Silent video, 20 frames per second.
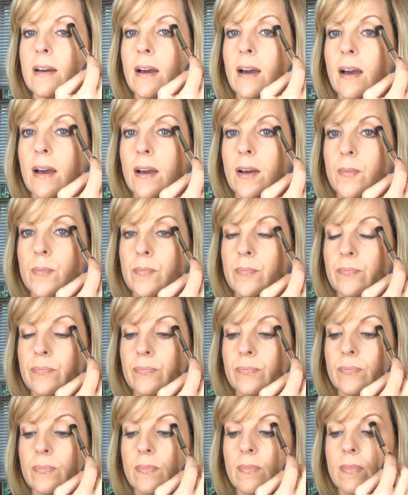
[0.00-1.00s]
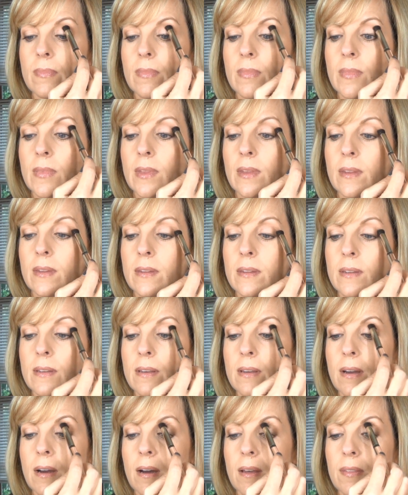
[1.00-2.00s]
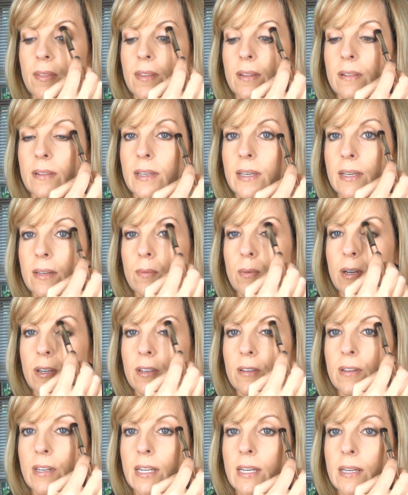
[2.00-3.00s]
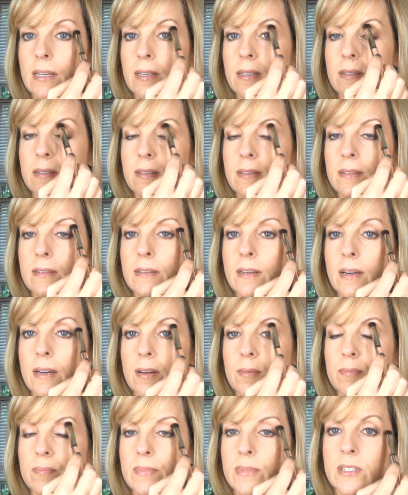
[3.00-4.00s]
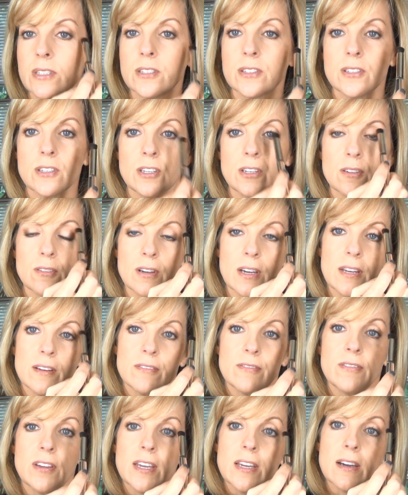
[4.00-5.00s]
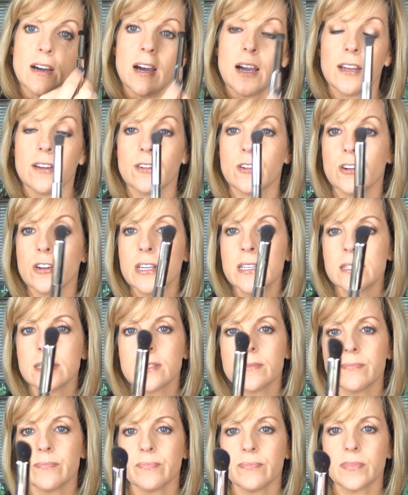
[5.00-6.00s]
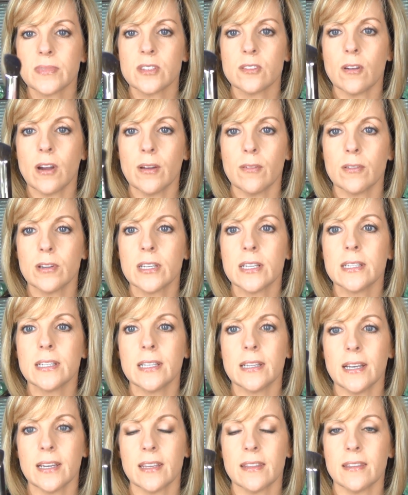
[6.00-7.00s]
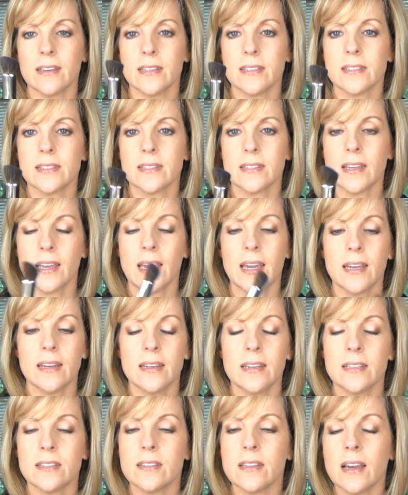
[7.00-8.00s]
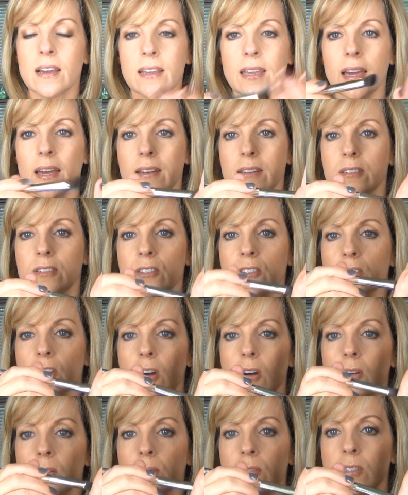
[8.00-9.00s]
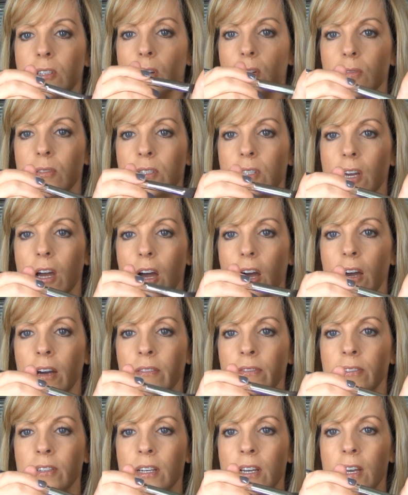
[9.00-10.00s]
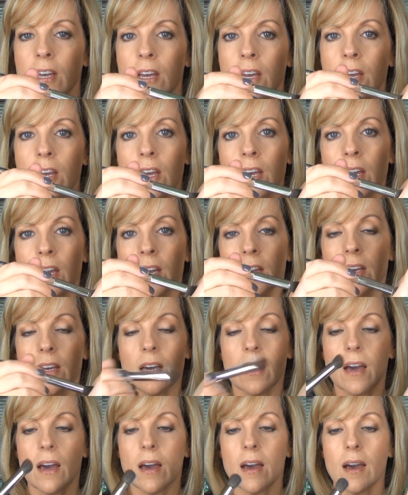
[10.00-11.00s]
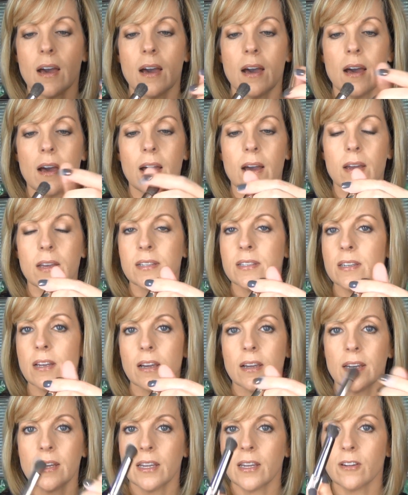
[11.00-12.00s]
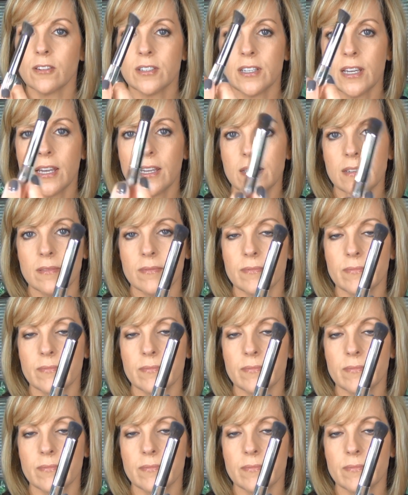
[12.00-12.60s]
on the lid where you need it to, you know, kind of fake a higher crease. So I really like this. And it, again, so soft. It's not going to irritate